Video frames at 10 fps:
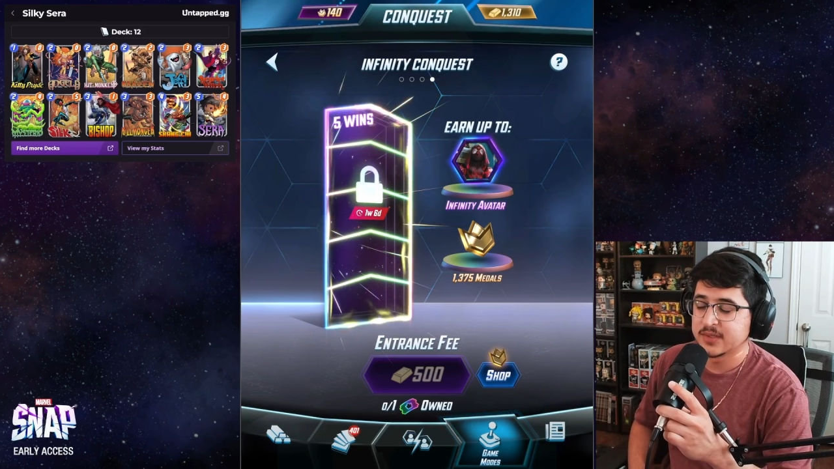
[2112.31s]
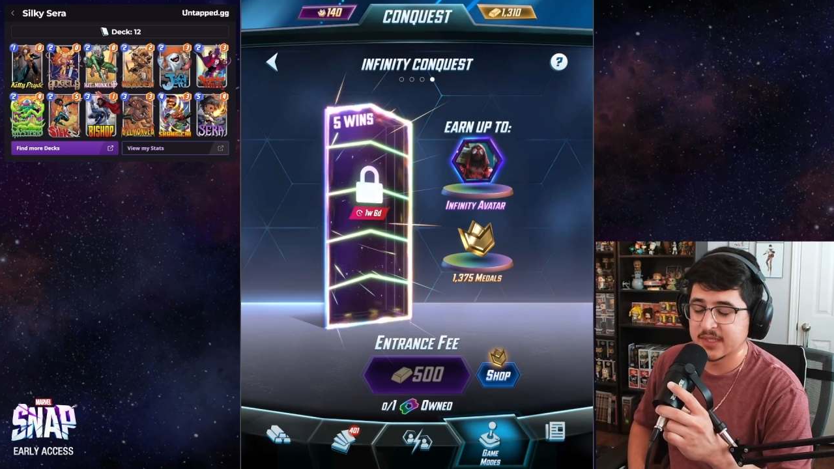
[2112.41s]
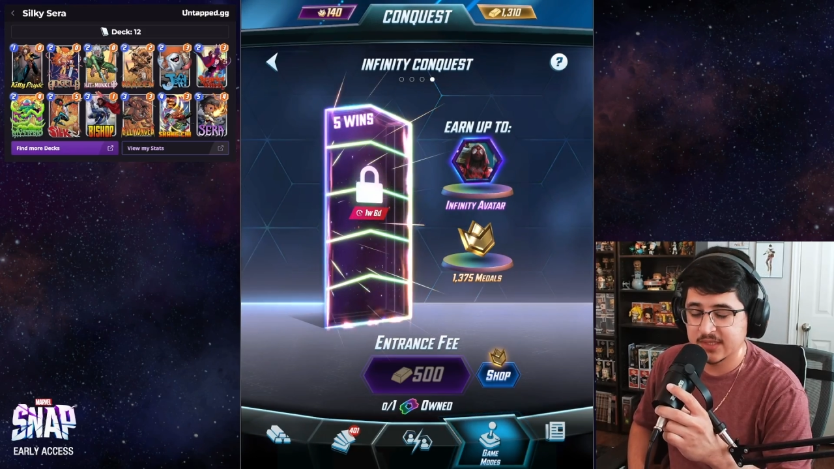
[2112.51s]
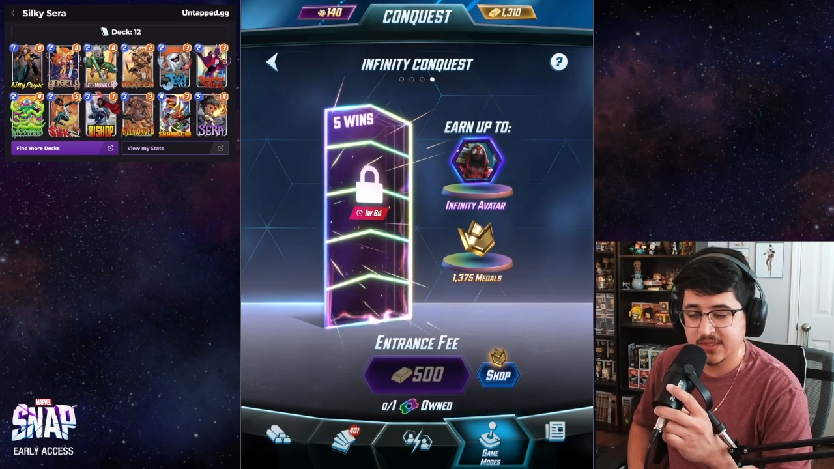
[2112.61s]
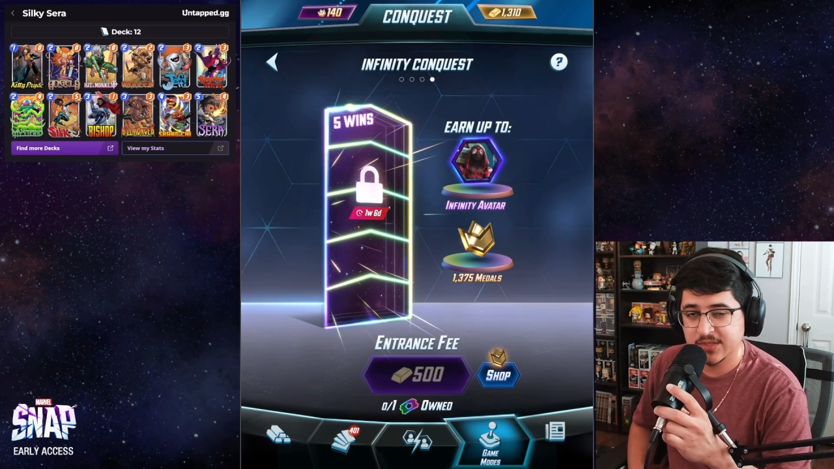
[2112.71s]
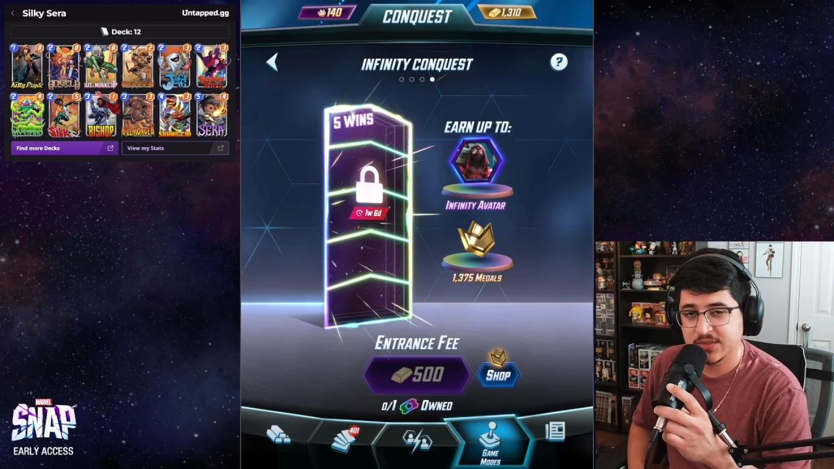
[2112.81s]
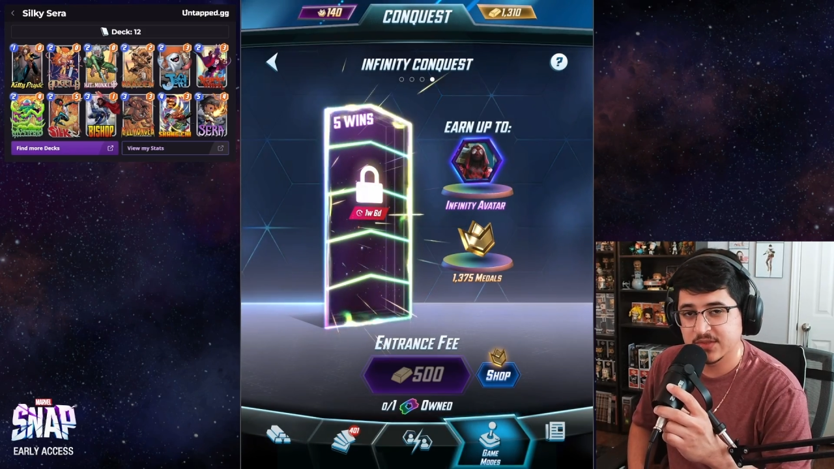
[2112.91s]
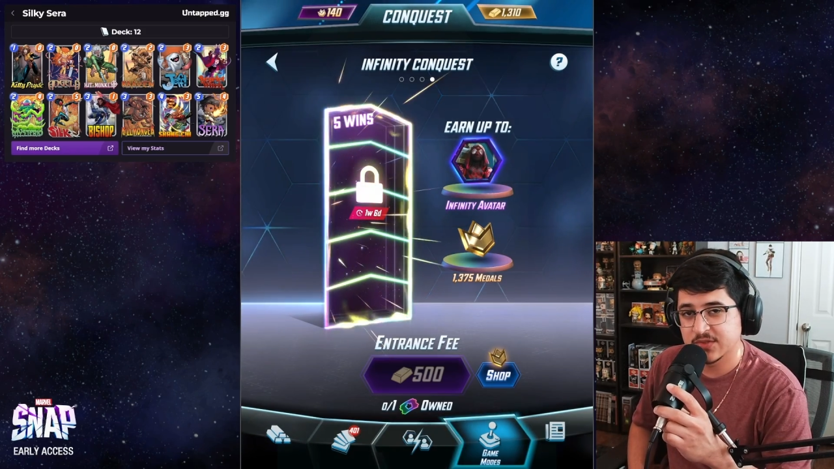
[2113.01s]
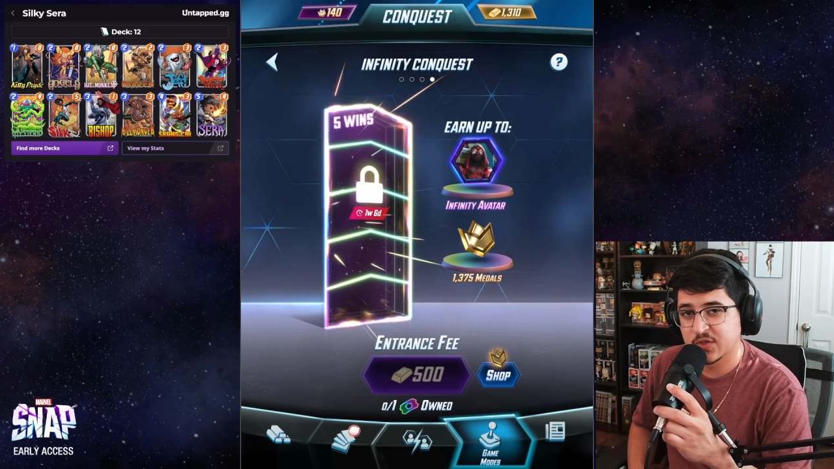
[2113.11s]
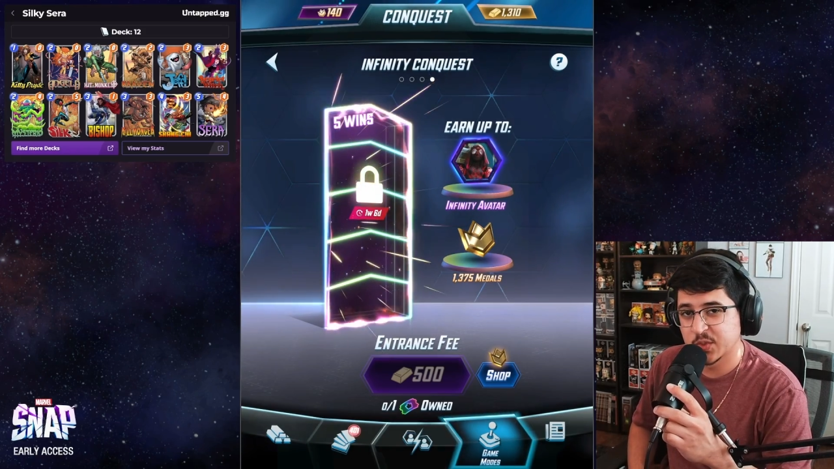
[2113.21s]
Thank you guys
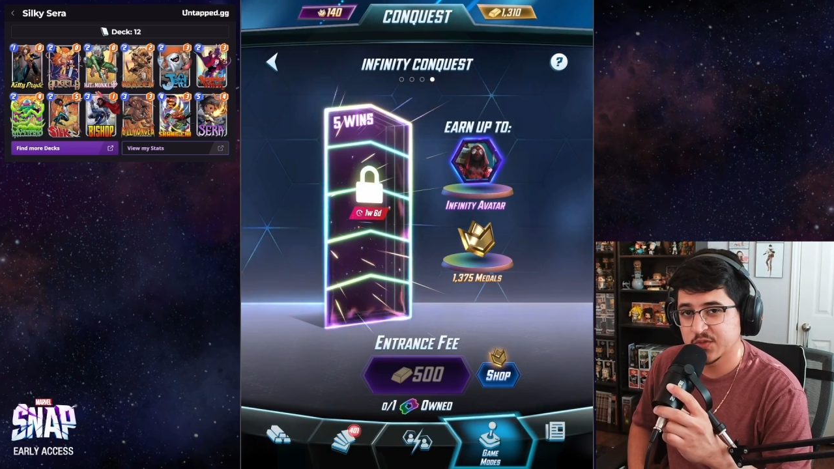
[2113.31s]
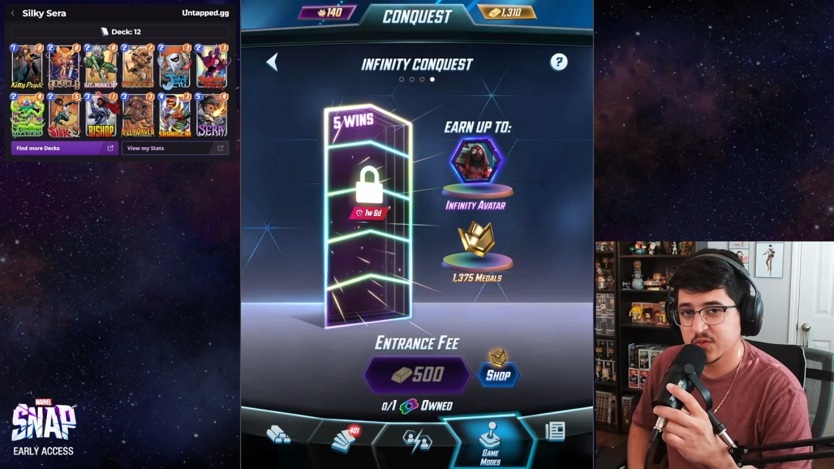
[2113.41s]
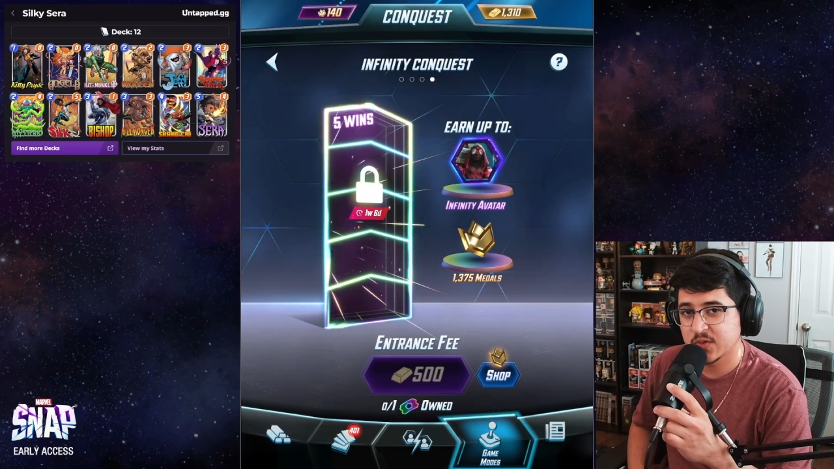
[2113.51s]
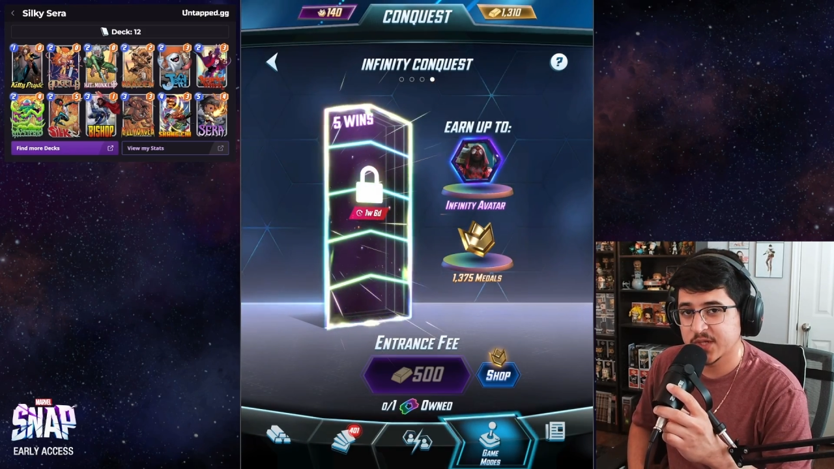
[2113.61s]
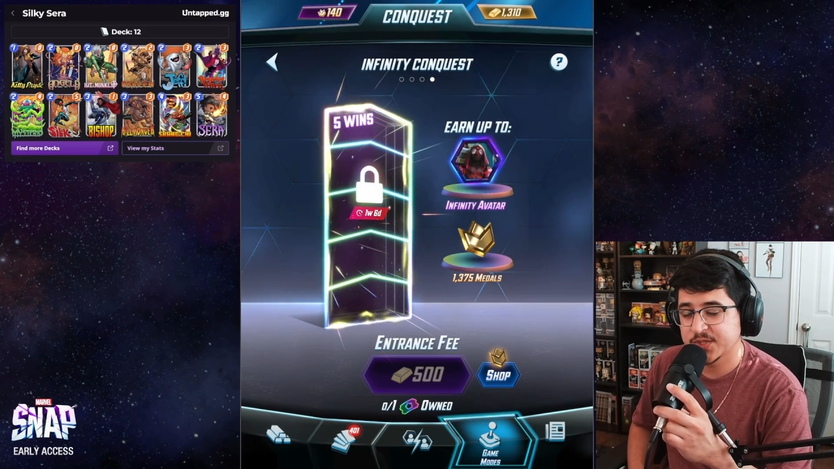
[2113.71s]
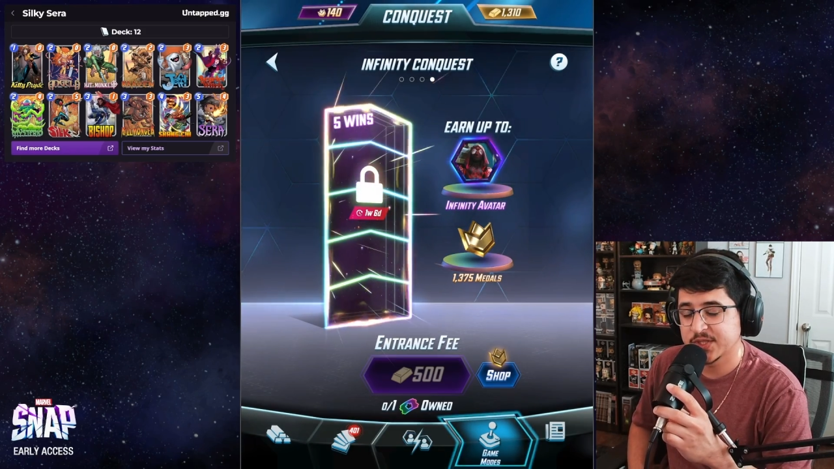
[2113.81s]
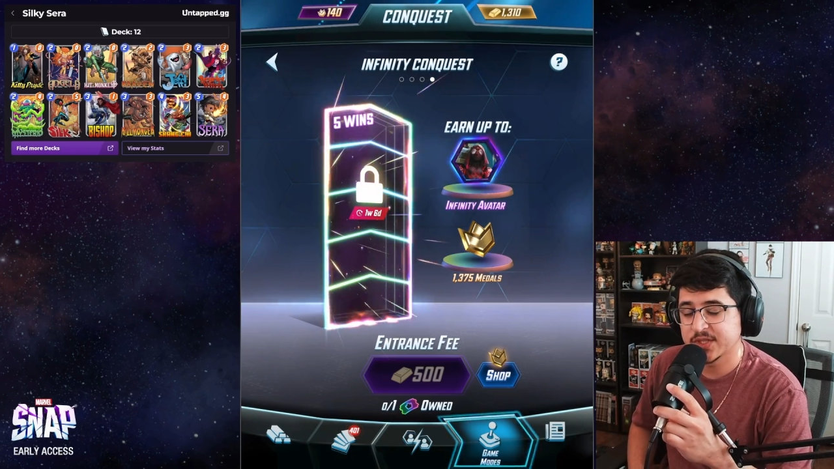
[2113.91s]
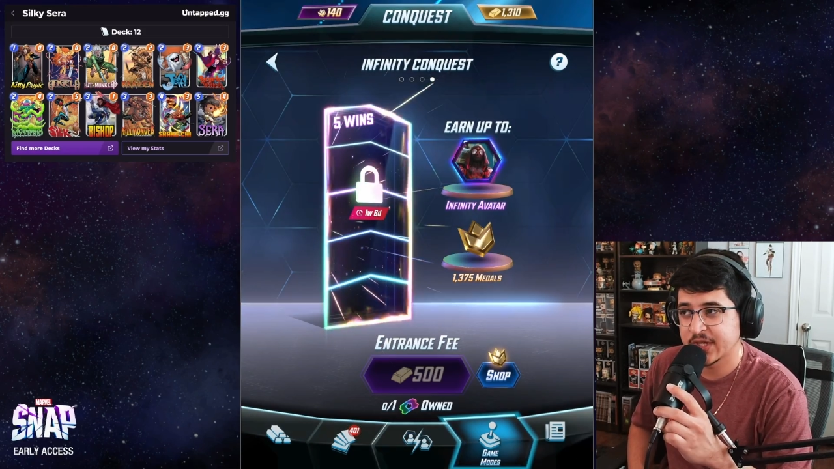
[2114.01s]
so much for watching.